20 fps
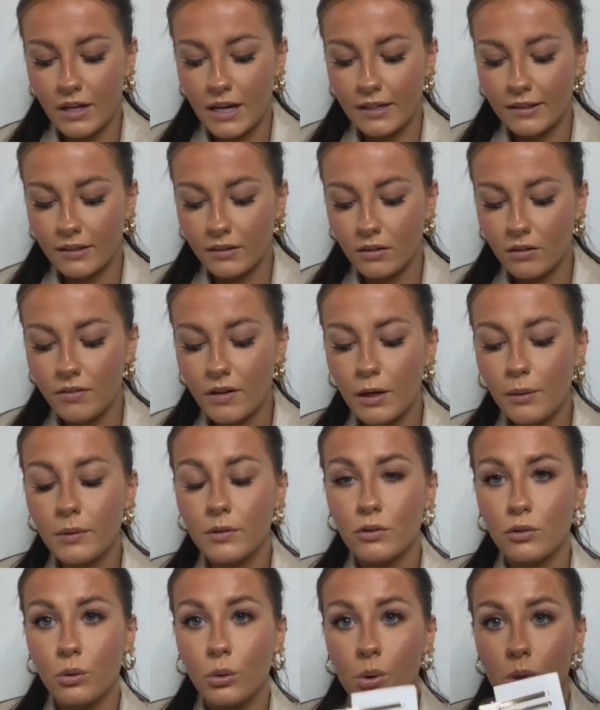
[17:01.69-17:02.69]
and I love how it's
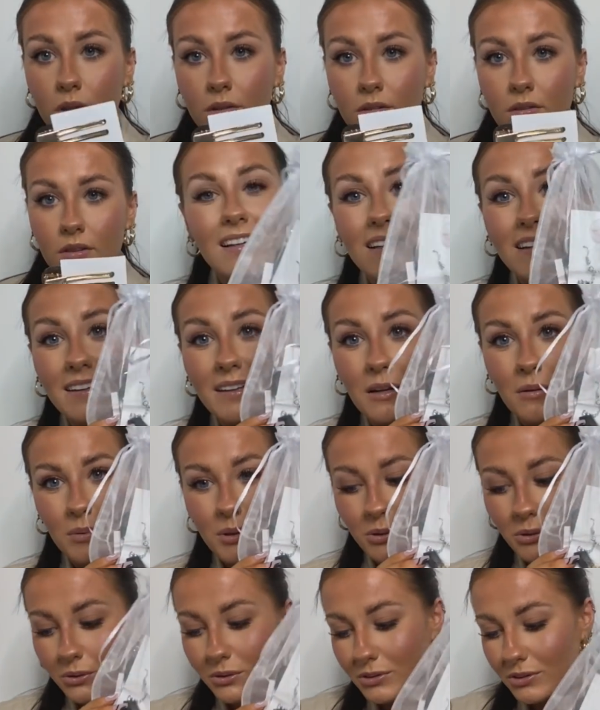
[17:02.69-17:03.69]
gold. There we
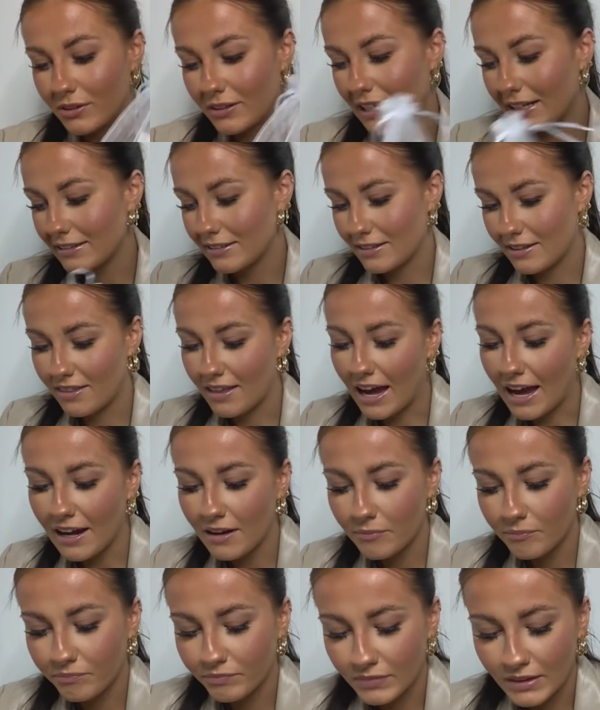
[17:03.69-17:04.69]
go. So that's that.
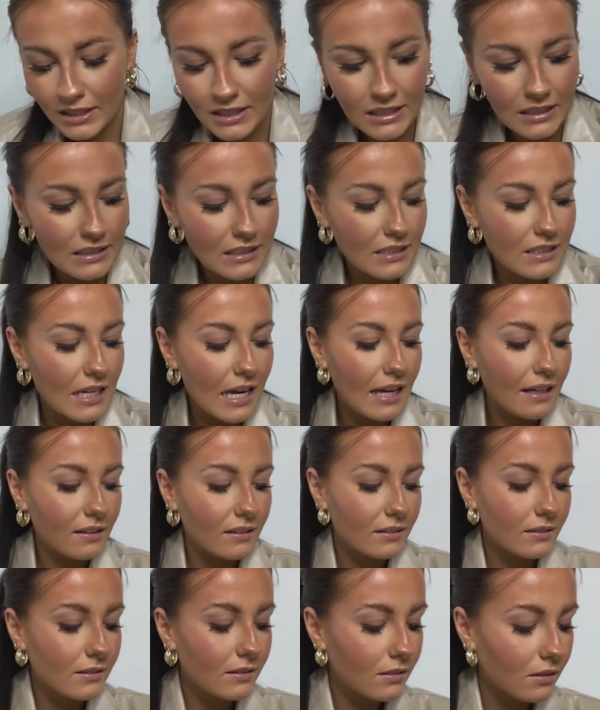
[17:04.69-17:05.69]

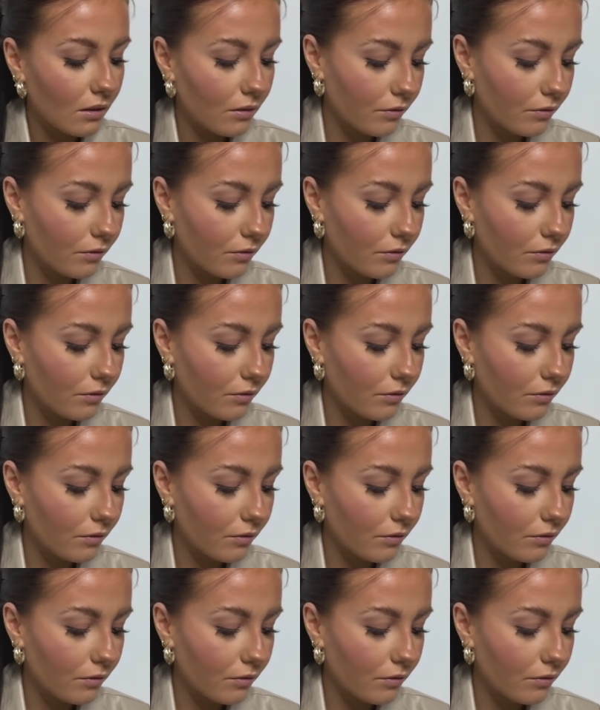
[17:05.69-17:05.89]
Next of